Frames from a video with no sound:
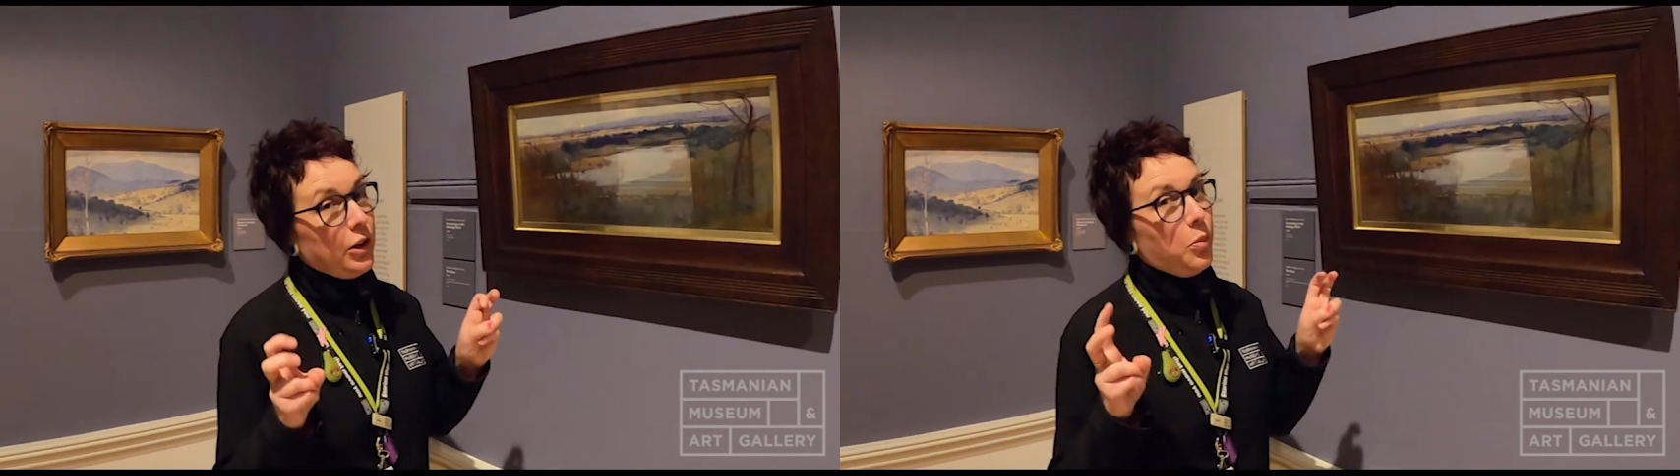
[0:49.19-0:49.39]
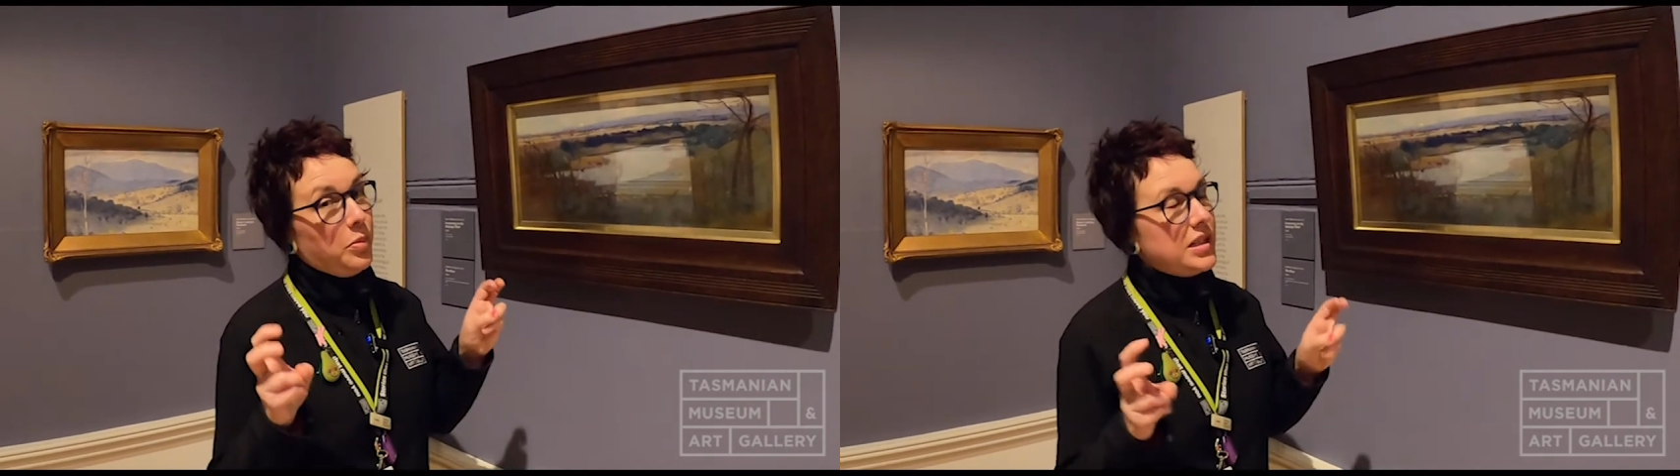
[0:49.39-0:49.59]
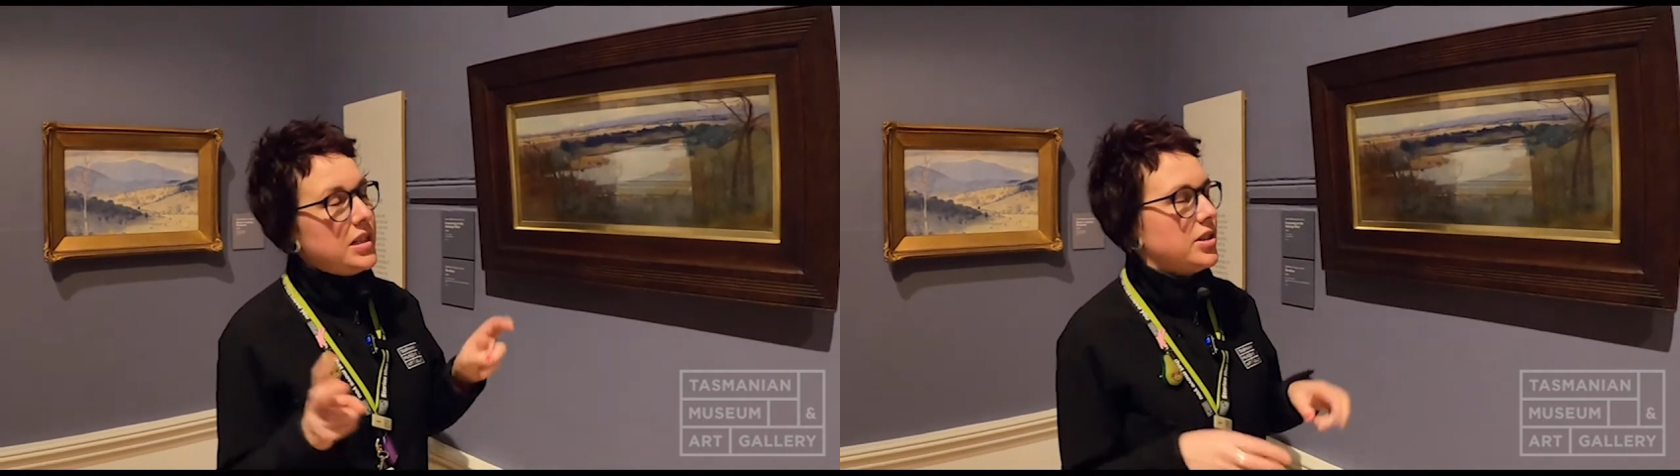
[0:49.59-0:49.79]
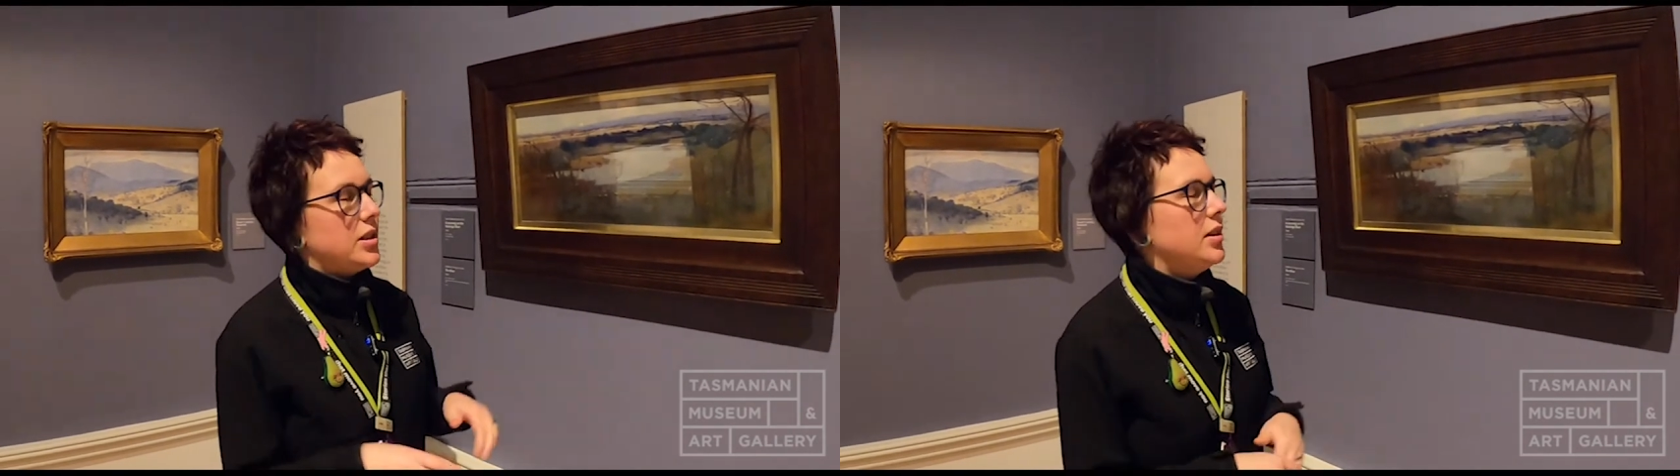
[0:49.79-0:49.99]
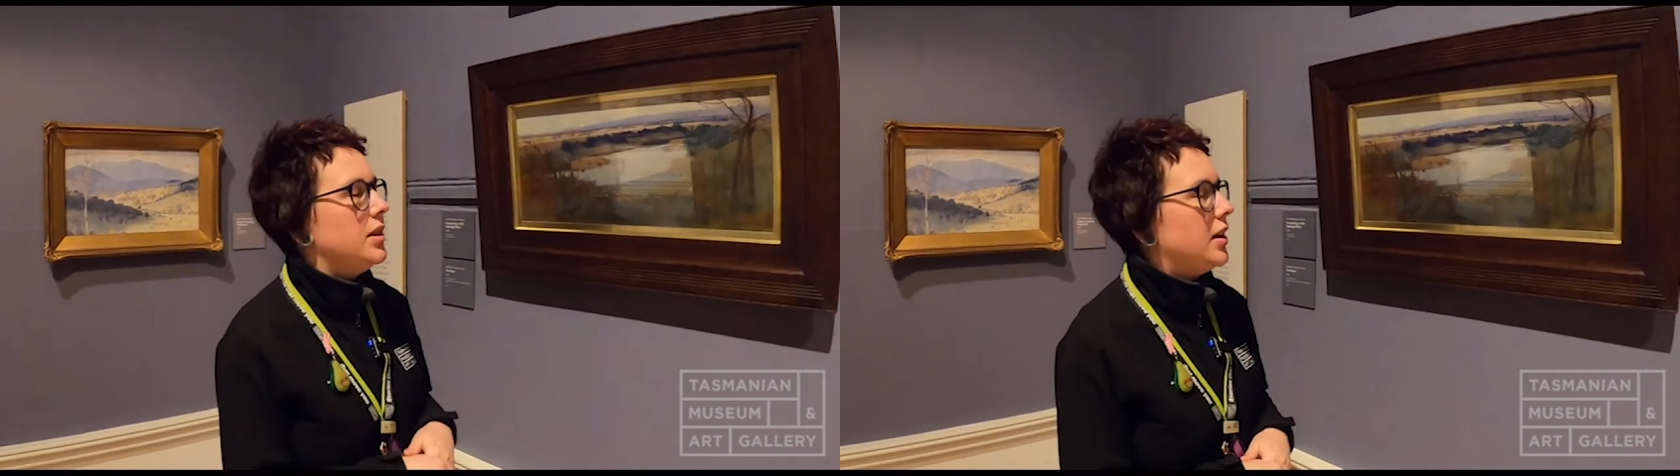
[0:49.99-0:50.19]

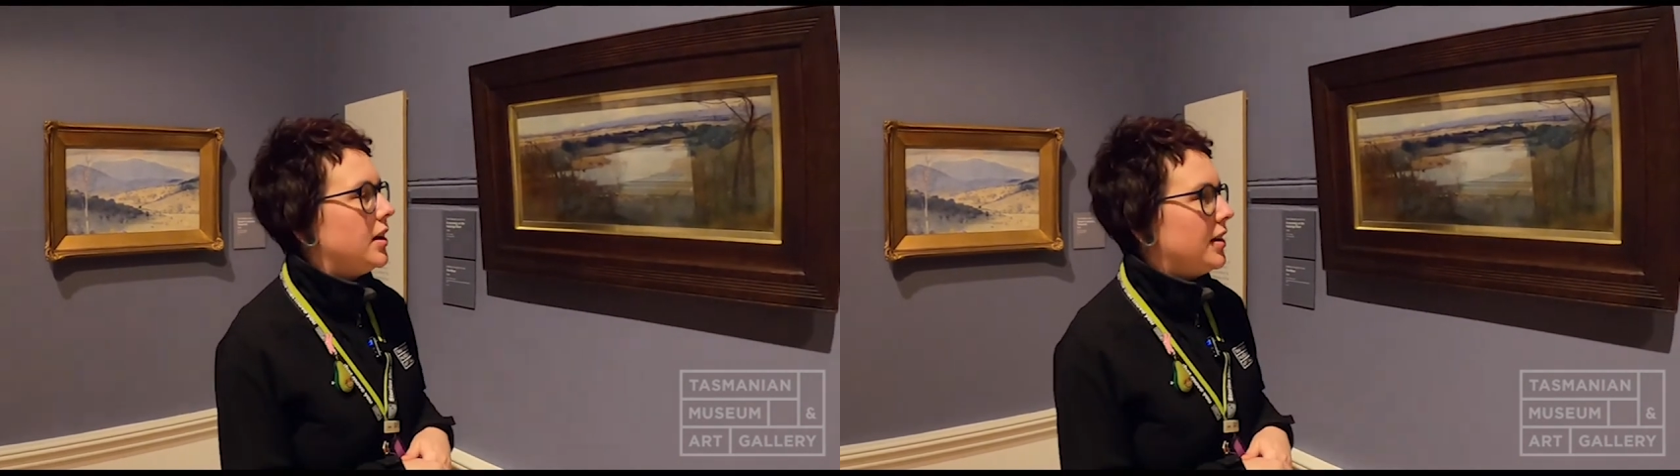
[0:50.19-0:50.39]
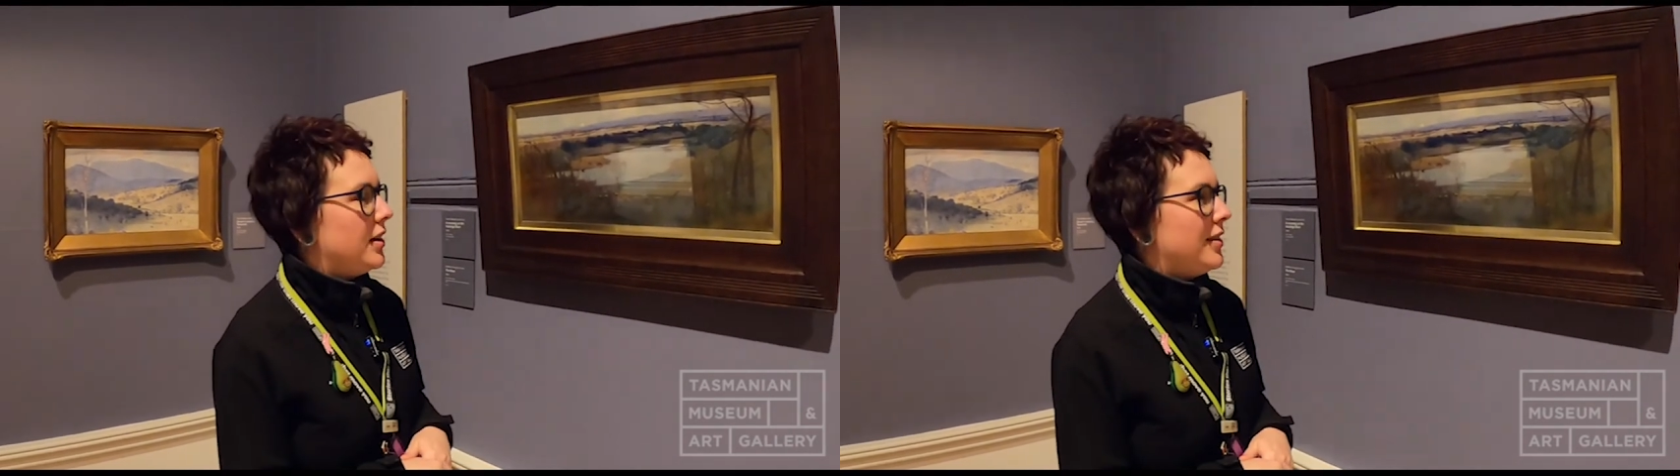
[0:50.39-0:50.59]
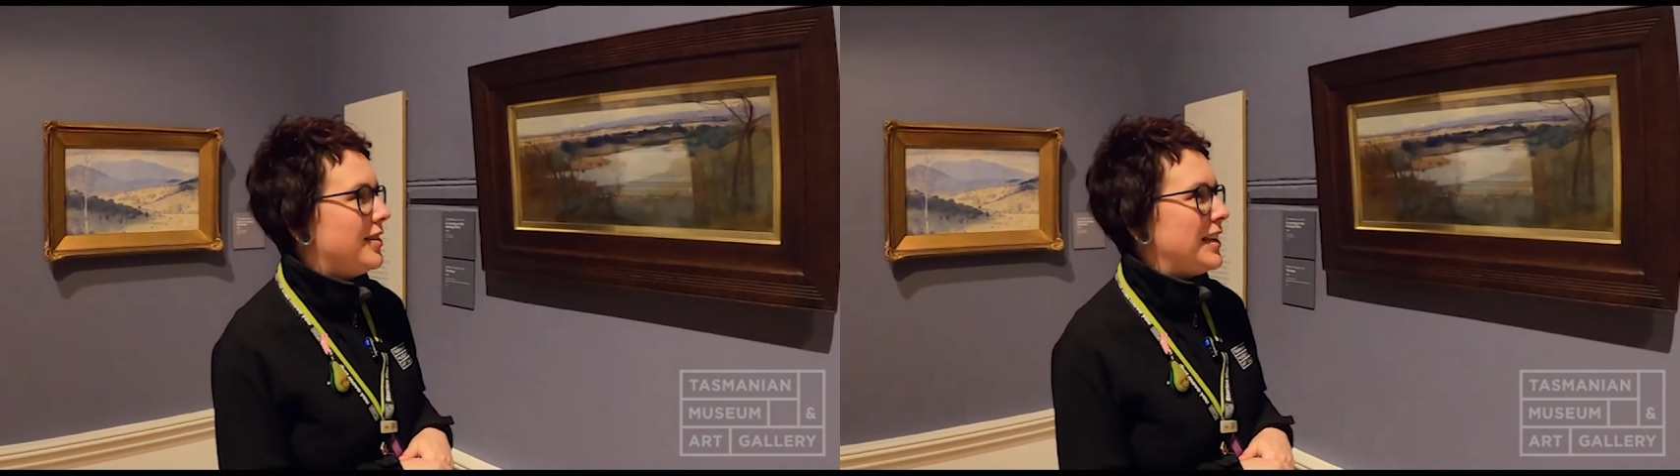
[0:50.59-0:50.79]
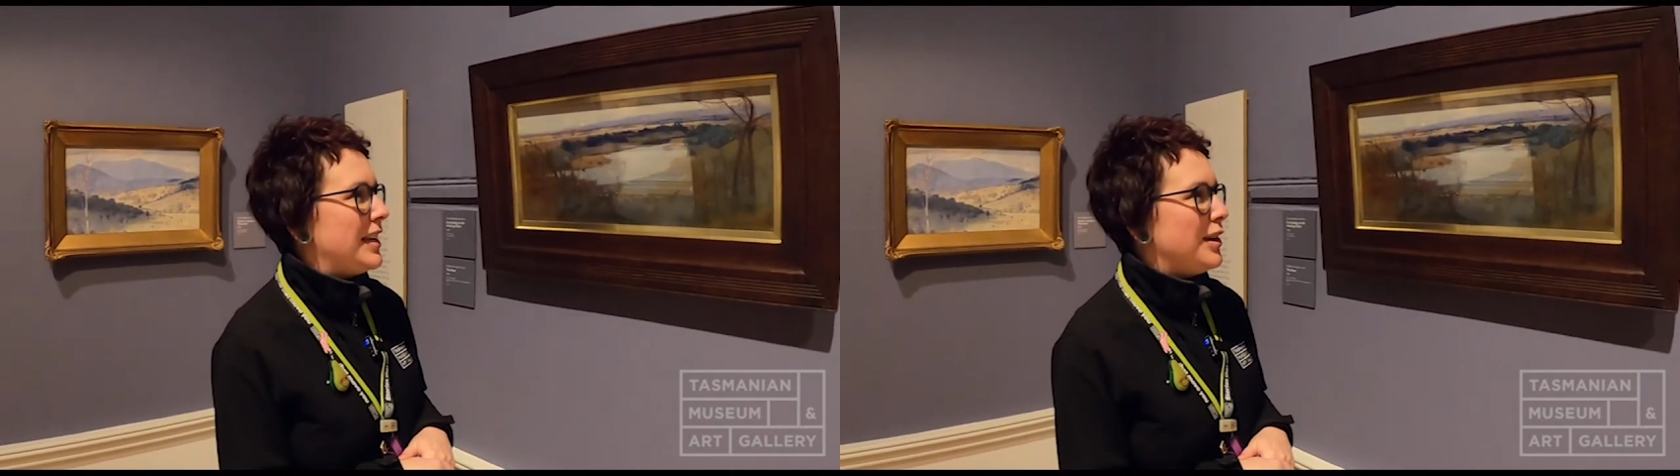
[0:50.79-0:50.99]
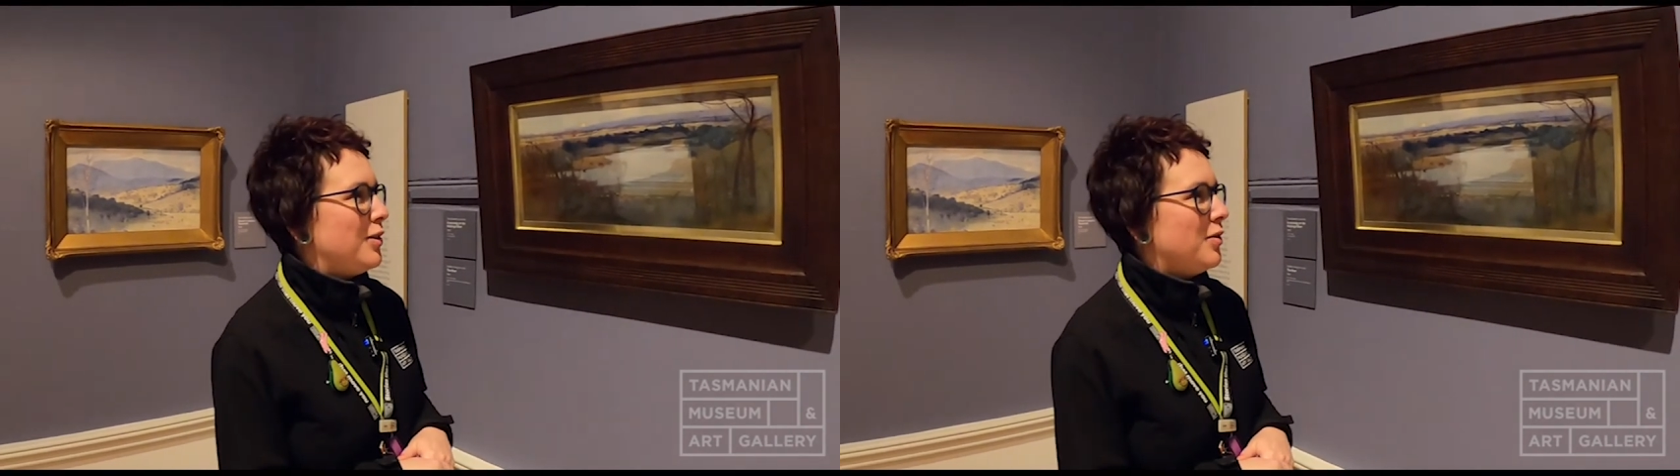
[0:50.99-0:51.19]
competition,
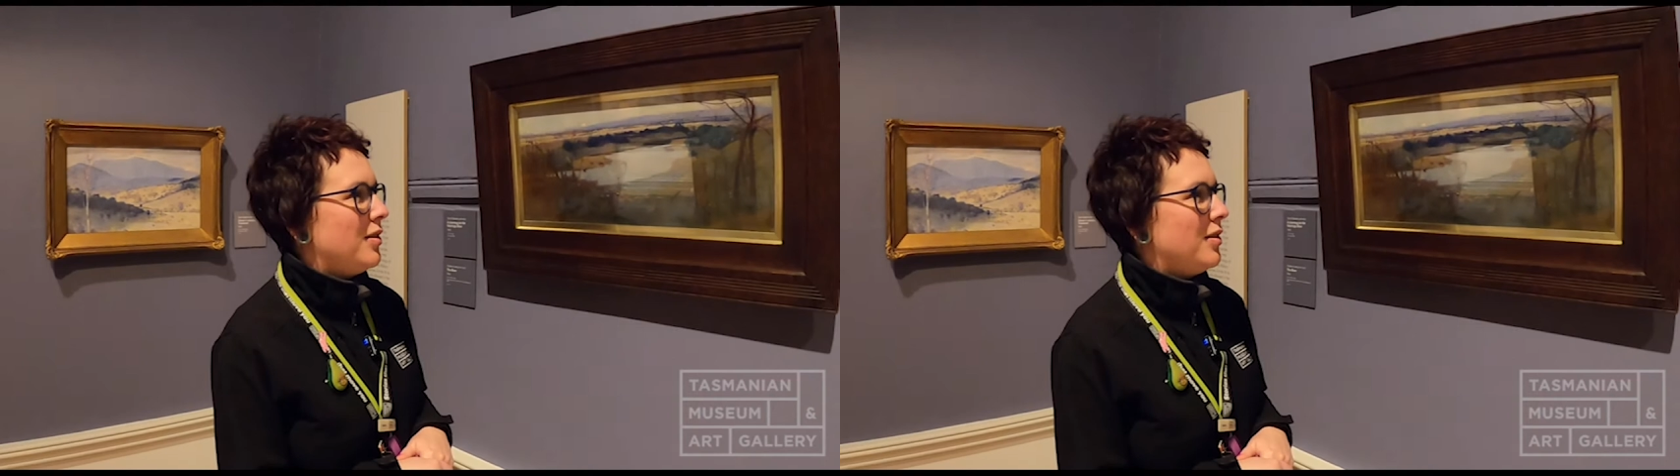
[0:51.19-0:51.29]
the